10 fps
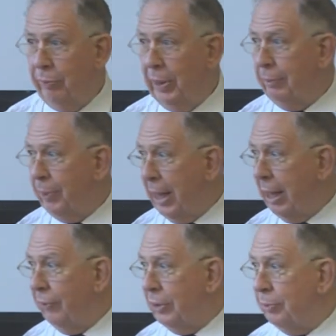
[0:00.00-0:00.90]
have been
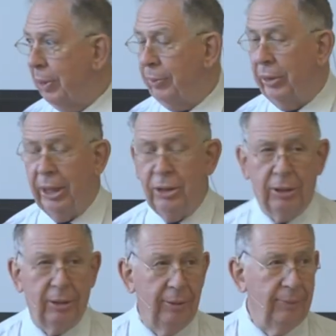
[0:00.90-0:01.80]
part of his
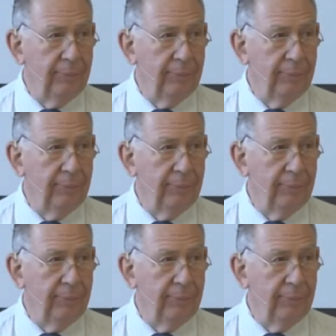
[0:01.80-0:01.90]
preparation.